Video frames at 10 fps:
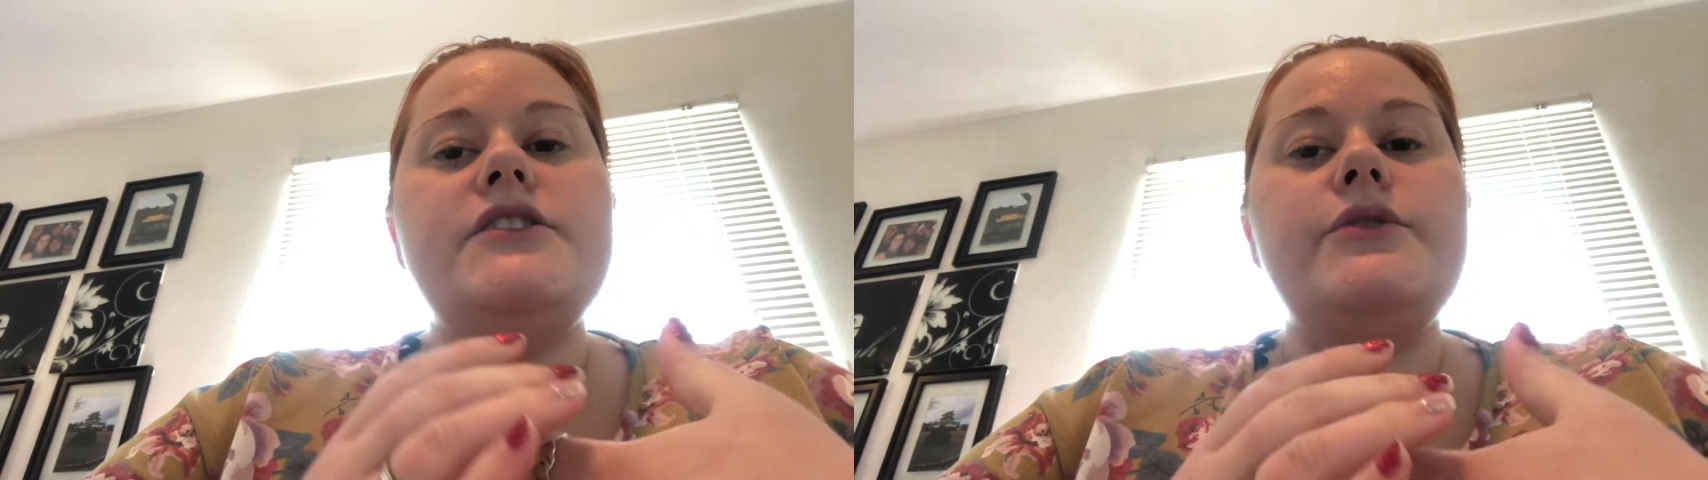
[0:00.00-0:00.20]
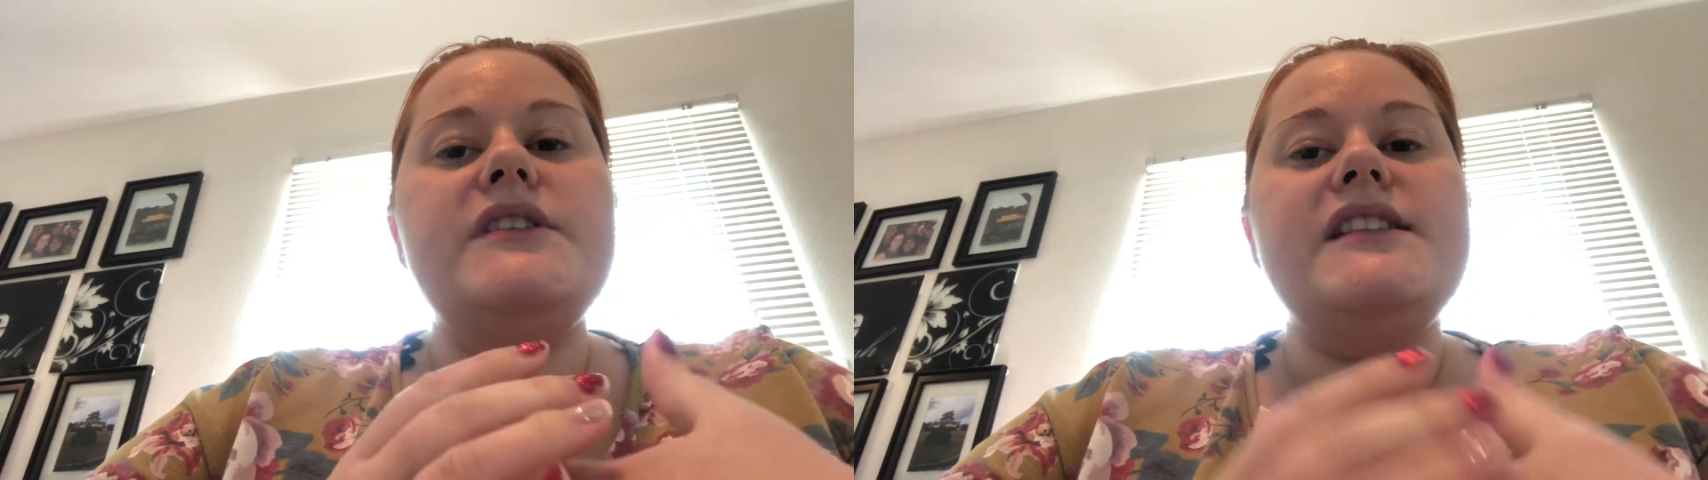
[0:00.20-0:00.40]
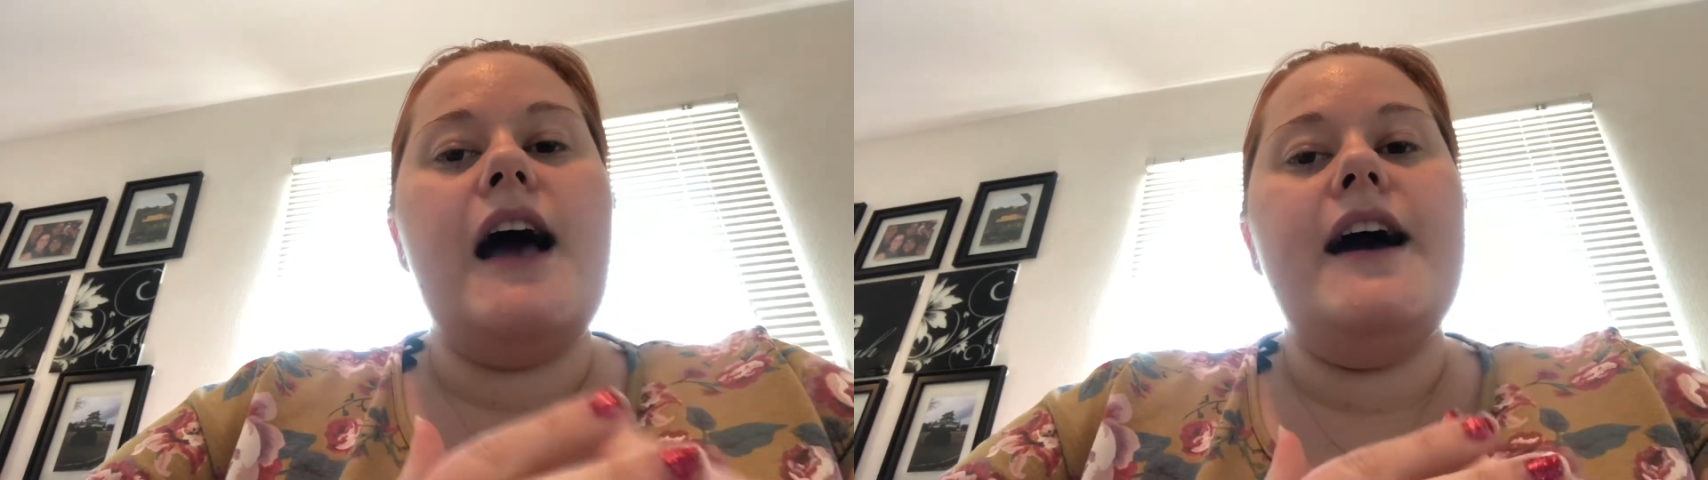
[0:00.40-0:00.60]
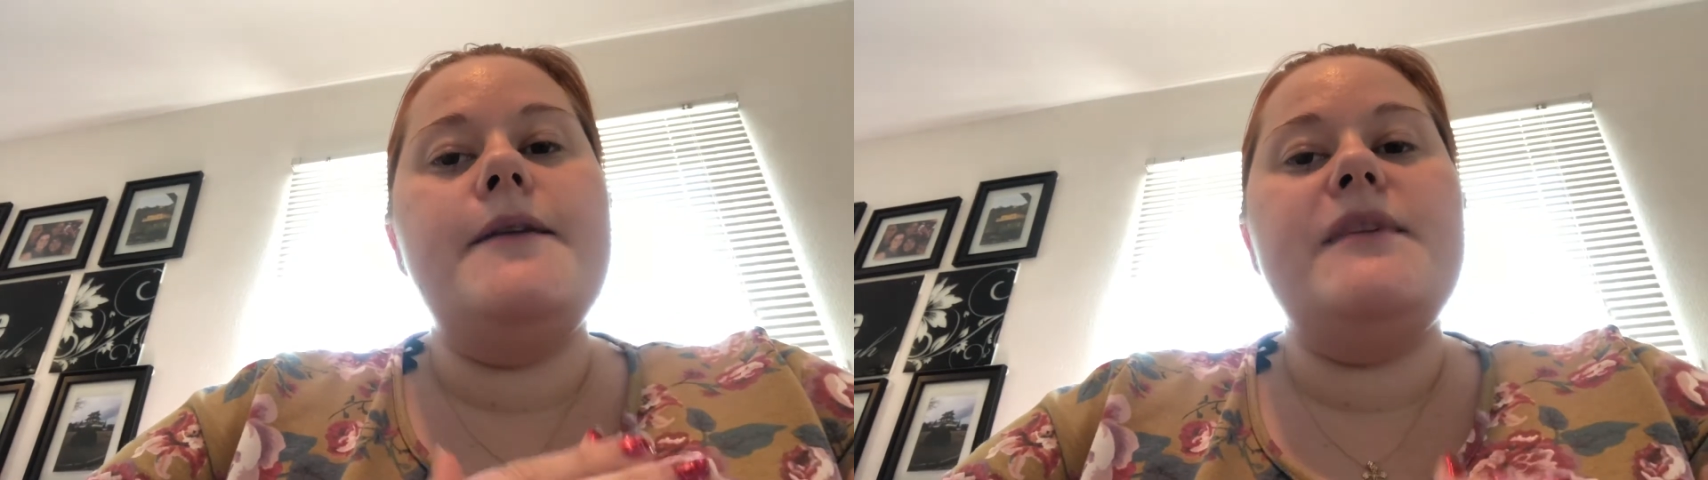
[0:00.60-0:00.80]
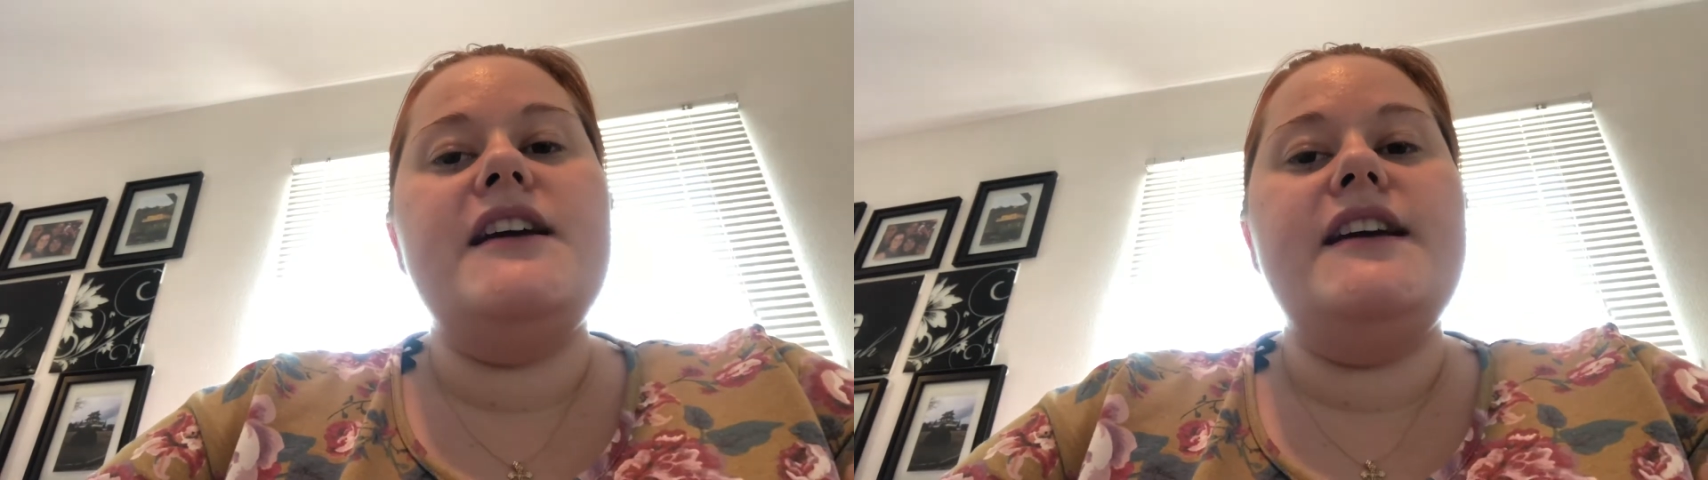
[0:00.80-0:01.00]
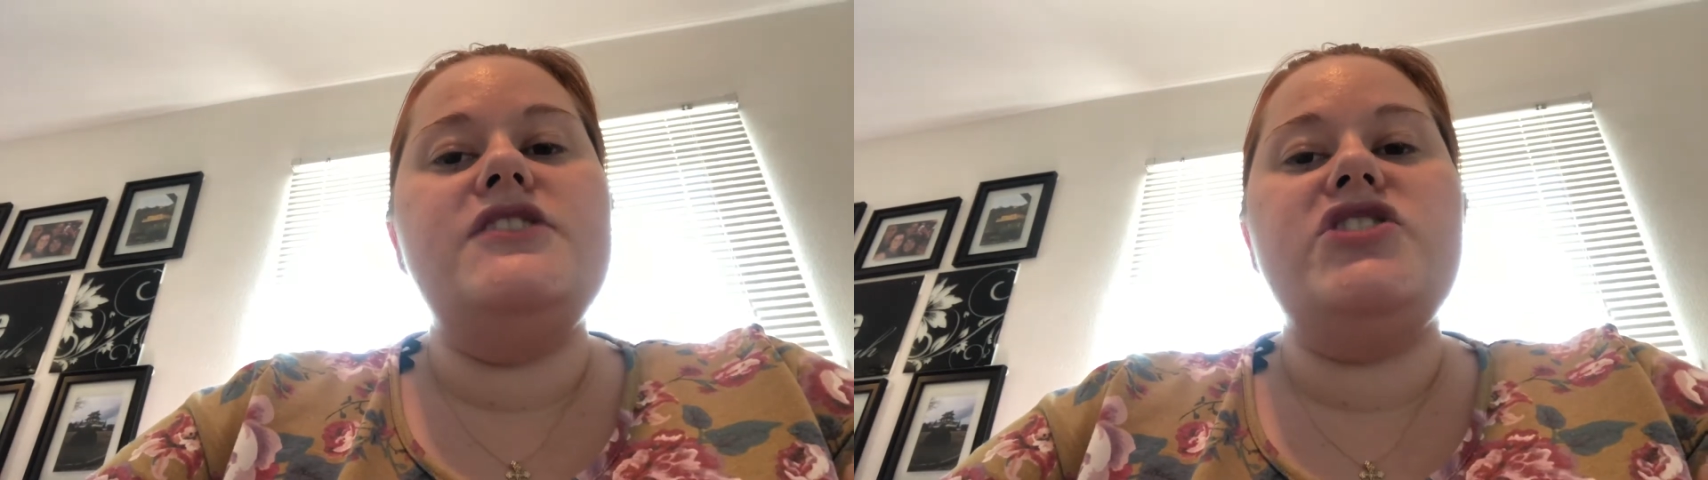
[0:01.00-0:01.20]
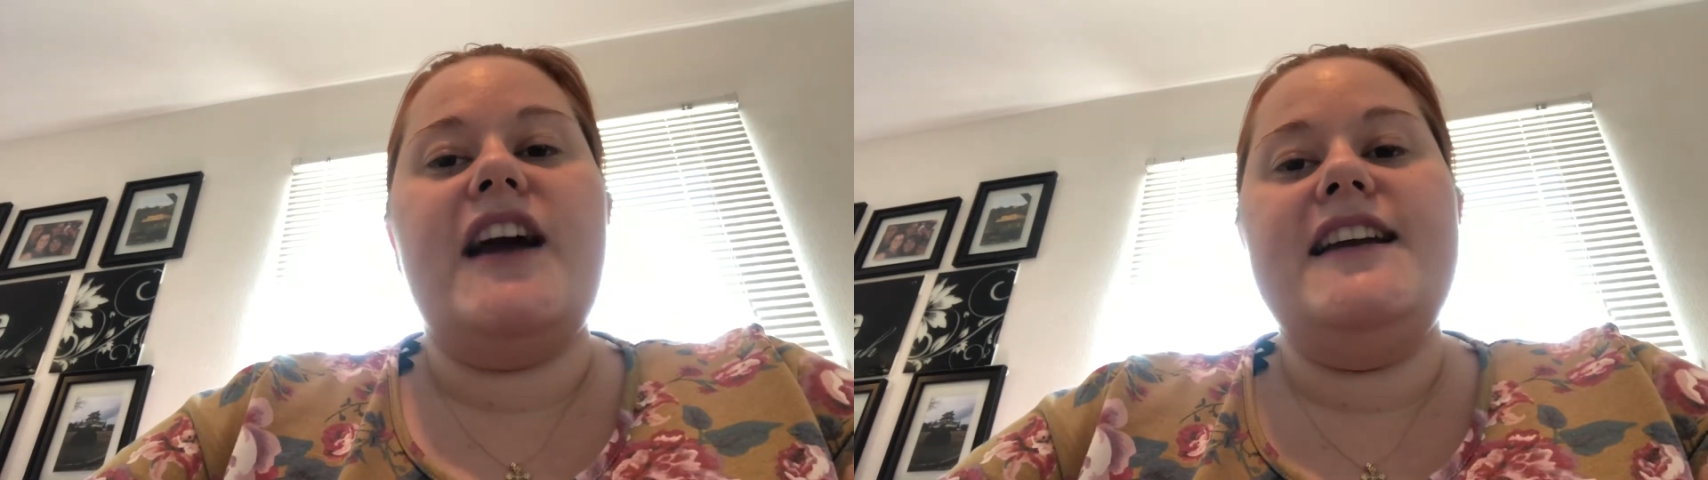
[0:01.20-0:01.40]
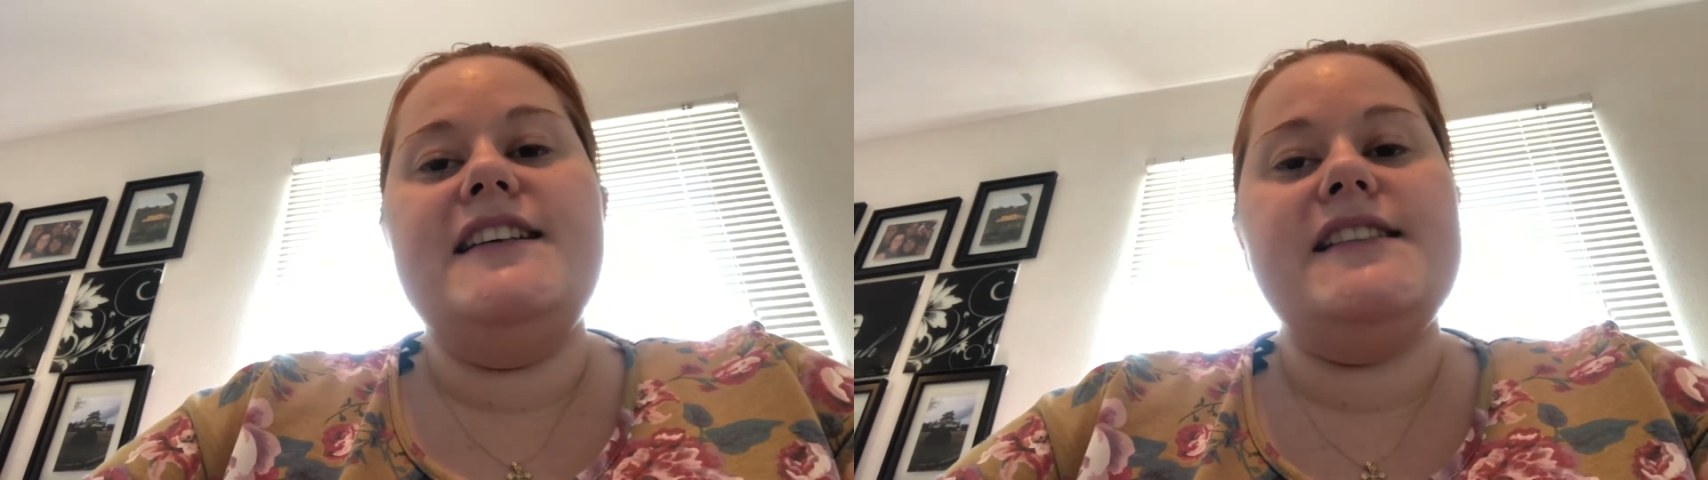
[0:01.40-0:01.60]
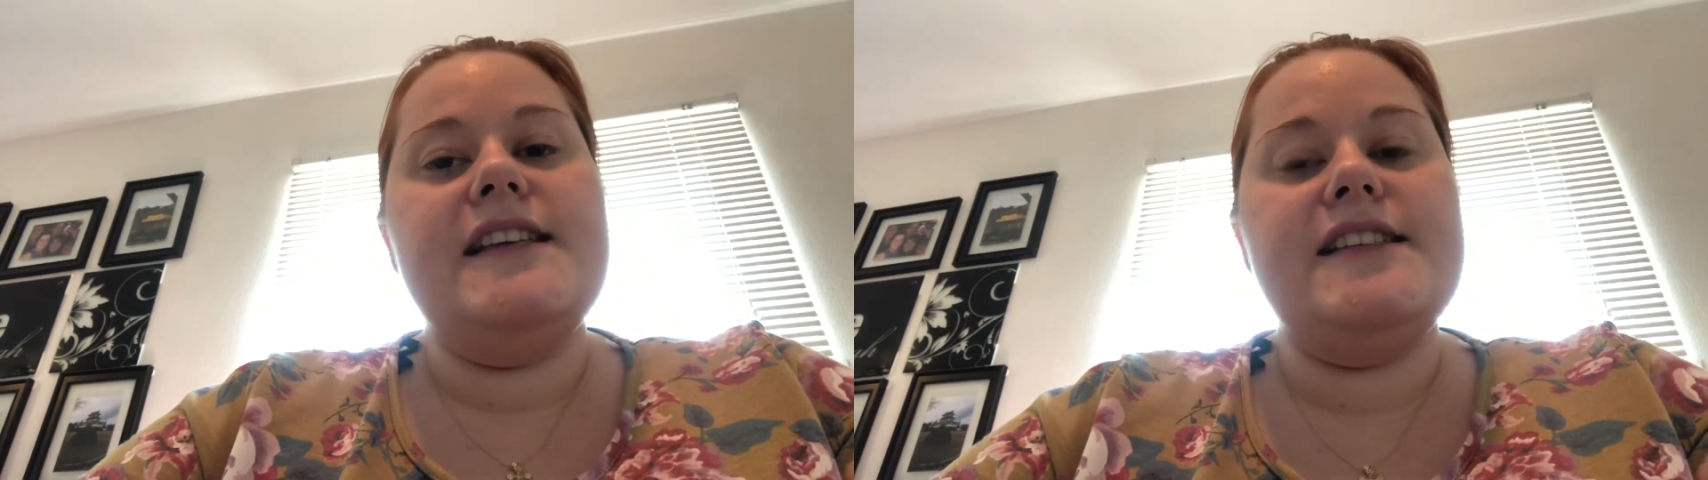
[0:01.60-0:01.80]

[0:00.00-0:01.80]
to a time in Chinese